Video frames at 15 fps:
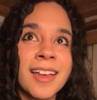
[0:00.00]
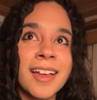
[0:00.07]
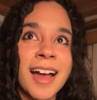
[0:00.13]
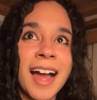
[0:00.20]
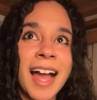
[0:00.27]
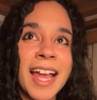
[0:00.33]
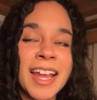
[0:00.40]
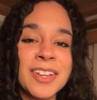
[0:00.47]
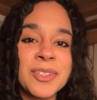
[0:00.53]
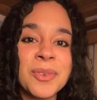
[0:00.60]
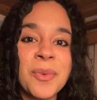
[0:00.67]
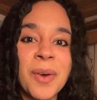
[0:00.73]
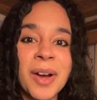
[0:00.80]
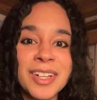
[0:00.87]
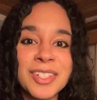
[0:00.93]
I do
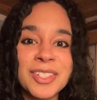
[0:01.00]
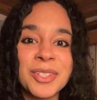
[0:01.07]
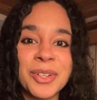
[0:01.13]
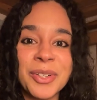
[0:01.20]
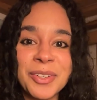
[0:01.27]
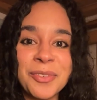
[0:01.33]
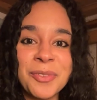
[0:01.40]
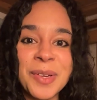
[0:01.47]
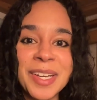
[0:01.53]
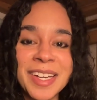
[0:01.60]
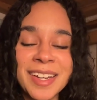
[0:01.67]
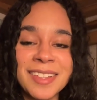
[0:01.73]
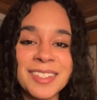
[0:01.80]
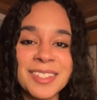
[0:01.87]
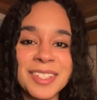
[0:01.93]
watch certain
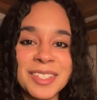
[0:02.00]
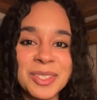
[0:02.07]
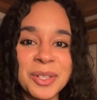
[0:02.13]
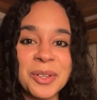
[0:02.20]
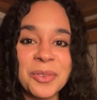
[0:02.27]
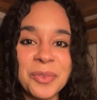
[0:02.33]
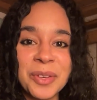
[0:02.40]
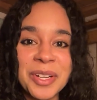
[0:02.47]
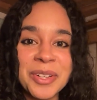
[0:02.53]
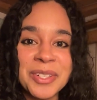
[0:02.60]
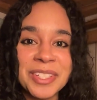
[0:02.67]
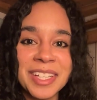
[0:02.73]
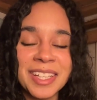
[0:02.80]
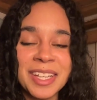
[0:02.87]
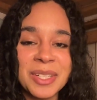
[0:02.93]
readings. There's like certain readers
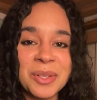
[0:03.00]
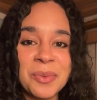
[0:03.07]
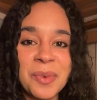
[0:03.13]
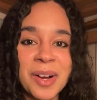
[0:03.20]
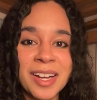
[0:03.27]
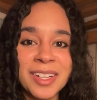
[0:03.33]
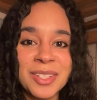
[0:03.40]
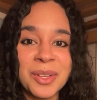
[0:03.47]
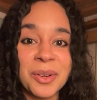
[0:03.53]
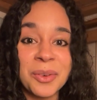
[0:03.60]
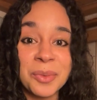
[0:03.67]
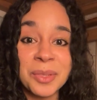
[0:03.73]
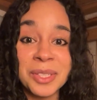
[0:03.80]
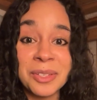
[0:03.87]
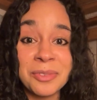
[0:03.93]
I like to watch that are
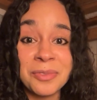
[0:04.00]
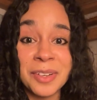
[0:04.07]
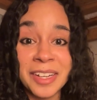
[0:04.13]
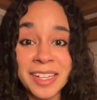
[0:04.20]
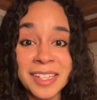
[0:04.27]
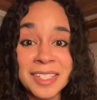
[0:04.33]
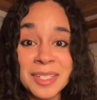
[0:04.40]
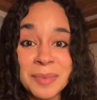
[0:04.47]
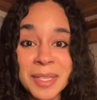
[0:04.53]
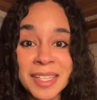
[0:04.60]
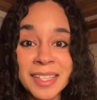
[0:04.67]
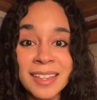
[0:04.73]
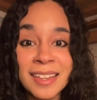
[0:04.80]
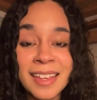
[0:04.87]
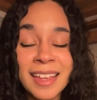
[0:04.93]
really funny to
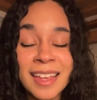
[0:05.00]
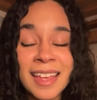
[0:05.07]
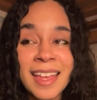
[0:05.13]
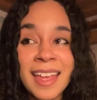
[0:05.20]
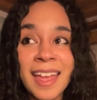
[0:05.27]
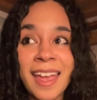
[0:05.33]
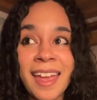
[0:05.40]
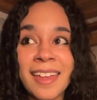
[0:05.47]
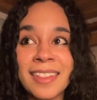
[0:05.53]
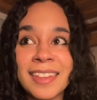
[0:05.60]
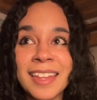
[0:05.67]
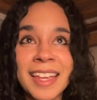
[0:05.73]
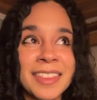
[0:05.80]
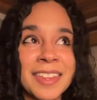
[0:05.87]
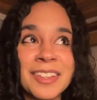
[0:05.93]
me, and
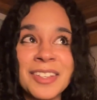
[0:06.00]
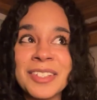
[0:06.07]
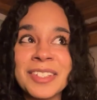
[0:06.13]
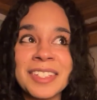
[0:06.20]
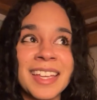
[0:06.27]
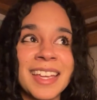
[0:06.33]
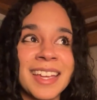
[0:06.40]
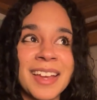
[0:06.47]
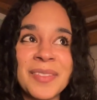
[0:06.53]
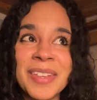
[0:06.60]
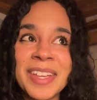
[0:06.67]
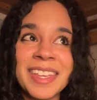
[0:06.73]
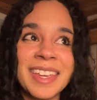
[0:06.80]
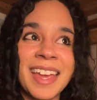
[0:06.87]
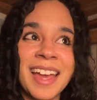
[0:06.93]
like they just like, I'm
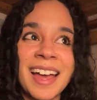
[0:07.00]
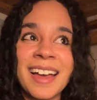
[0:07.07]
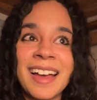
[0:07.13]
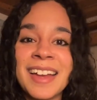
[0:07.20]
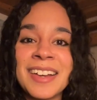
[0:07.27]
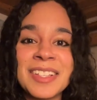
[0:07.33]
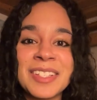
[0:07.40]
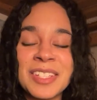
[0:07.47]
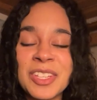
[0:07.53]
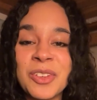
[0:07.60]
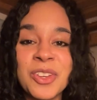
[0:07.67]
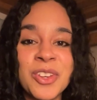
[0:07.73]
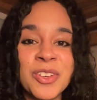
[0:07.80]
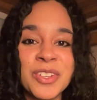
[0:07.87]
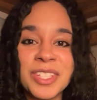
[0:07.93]
like, yeah,
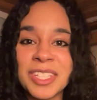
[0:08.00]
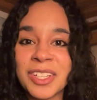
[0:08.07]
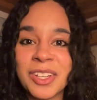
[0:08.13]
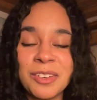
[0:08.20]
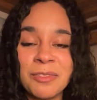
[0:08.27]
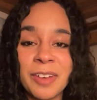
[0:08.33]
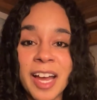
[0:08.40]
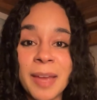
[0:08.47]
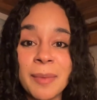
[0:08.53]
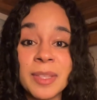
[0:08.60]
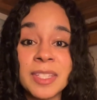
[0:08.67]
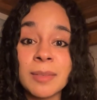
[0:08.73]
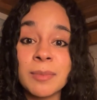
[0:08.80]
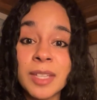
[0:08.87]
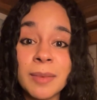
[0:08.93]
you're just a good vibe. And
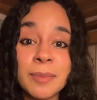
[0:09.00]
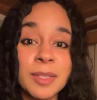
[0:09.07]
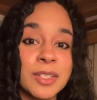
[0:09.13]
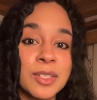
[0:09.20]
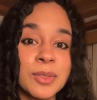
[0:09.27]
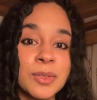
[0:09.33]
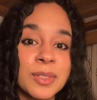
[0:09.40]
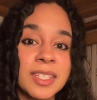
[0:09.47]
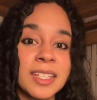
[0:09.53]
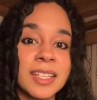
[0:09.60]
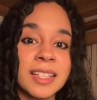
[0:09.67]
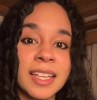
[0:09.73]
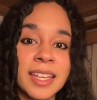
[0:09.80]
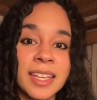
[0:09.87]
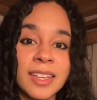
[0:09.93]
sometimes I do see it,
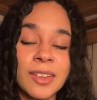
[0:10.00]
like,